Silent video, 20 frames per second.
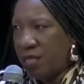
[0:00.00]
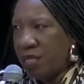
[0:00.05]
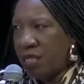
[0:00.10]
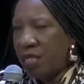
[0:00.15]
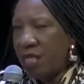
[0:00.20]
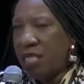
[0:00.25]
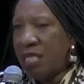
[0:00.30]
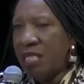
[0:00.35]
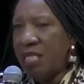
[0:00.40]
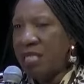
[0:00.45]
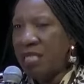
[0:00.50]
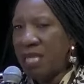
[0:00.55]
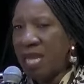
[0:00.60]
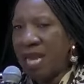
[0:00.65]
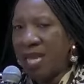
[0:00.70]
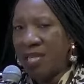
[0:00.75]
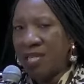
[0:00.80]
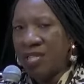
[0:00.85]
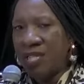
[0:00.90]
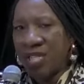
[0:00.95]
This is
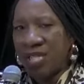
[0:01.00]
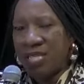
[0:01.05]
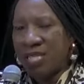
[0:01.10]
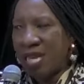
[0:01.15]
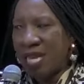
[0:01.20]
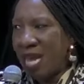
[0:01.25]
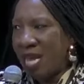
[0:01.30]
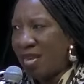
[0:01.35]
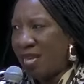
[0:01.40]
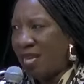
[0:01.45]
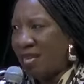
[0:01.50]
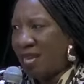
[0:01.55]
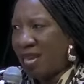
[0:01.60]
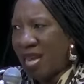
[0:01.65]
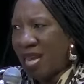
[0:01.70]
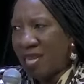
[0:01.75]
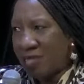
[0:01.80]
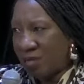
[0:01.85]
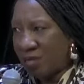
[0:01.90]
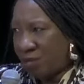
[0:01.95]
not just
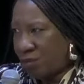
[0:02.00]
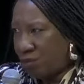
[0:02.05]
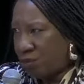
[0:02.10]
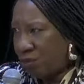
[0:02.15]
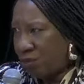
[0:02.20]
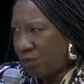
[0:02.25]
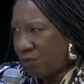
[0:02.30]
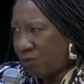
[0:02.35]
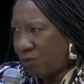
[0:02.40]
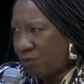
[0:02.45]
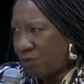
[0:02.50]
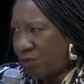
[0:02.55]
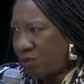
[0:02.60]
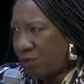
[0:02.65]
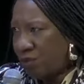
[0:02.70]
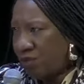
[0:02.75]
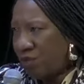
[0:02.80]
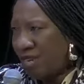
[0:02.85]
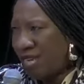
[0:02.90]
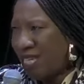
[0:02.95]
ideological, yeah.
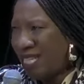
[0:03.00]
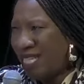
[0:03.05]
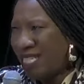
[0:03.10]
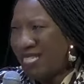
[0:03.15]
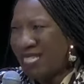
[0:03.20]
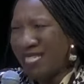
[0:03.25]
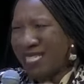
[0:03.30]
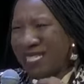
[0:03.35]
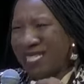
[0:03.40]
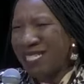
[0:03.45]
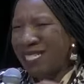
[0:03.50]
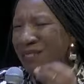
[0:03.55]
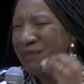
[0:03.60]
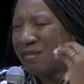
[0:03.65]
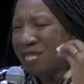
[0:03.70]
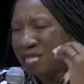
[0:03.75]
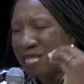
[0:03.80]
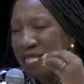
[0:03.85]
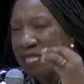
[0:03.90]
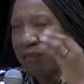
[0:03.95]
right? This is
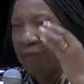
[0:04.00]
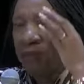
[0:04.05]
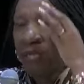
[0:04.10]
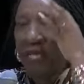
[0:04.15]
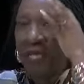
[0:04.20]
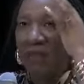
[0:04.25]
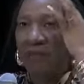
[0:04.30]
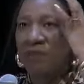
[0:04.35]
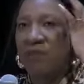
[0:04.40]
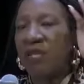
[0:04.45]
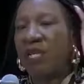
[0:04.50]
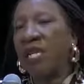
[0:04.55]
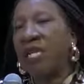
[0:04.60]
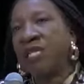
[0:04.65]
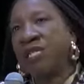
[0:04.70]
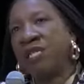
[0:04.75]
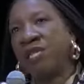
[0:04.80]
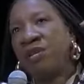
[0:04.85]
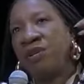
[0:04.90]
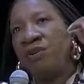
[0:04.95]
this is something different. And
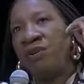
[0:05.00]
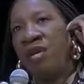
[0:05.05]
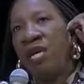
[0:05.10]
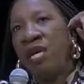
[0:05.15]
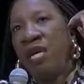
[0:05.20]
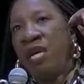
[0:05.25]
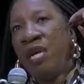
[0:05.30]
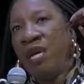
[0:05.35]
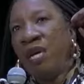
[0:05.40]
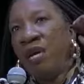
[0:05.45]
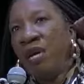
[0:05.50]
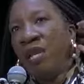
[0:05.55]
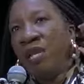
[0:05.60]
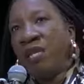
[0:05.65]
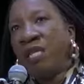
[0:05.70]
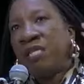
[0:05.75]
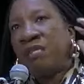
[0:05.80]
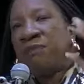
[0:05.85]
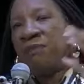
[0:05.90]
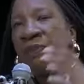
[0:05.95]
so,
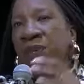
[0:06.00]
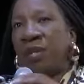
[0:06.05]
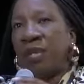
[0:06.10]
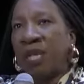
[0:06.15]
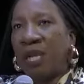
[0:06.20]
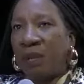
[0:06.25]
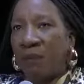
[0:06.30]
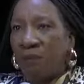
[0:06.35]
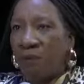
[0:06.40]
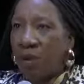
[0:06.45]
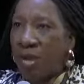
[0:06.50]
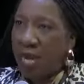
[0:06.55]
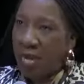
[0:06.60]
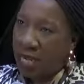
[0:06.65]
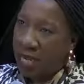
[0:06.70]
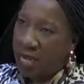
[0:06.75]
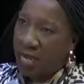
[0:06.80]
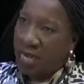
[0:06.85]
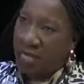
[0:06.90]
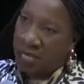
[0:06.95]
this book that I'm
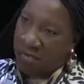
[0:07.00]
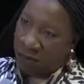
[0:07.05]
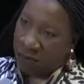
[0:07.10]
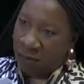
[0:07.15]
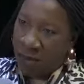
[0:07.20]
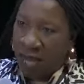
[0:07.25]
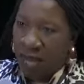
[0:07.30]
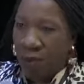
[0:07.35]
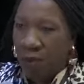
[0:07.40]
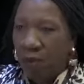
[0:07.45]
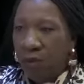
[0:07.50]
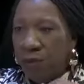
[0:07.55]
writing is about